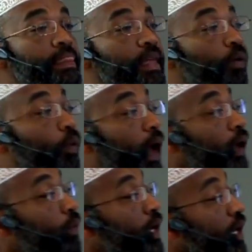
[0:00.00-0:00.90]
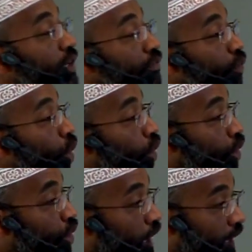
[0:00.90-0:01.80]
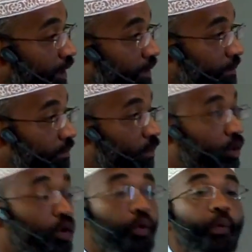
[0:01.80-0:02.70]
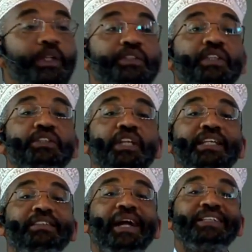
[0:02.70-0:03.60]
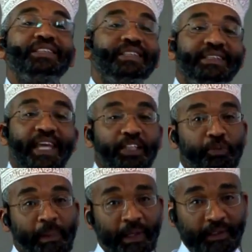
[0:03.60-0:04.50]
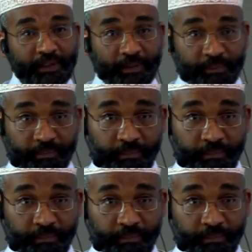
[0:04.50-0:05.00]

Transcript: the way we invoke God when such a tragedy takes place.